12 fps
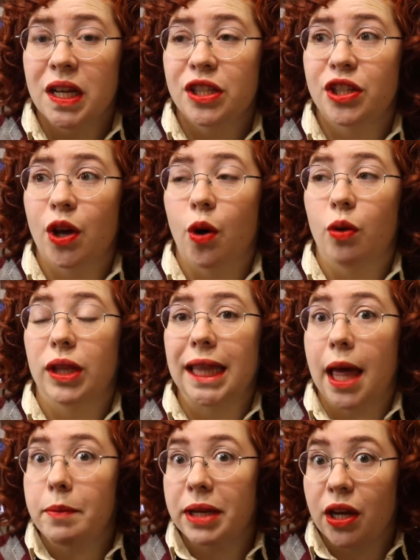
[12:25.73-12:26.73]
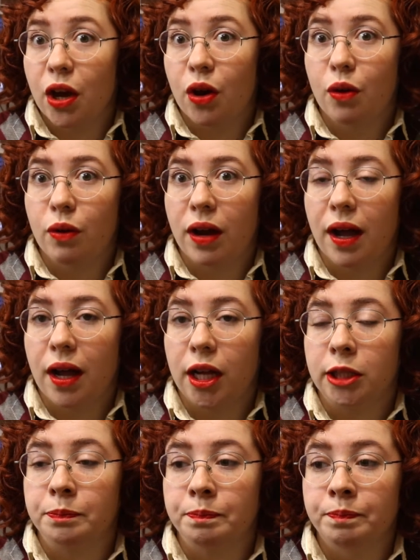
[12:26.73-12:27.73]
So let me
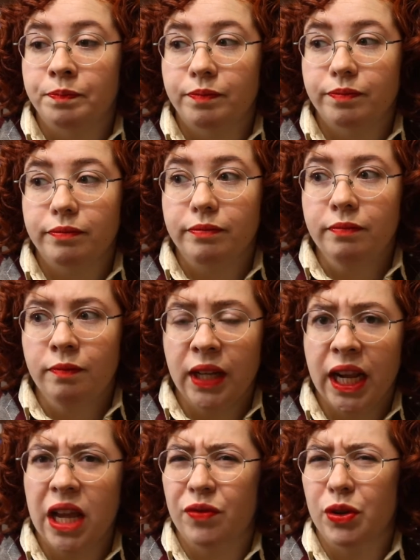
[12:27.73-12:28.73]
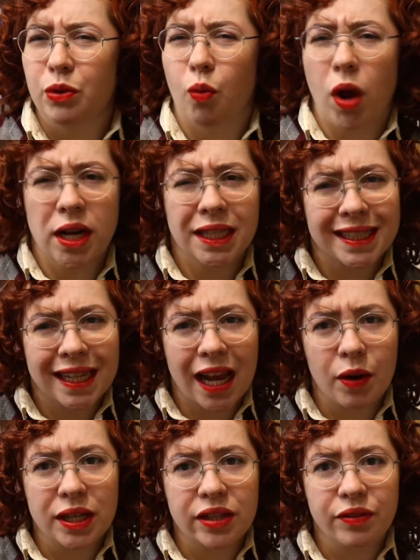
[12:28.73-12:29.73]
know if you'd want to see
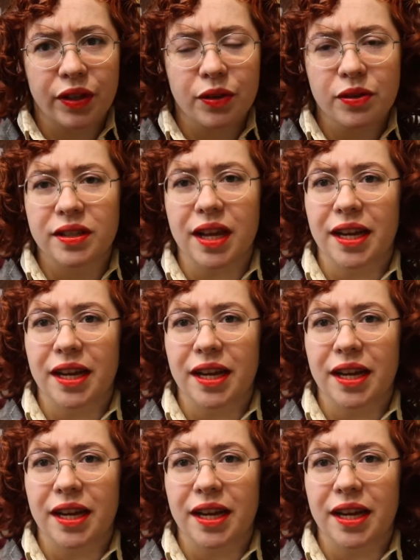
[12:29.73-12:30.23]
how I diffuse.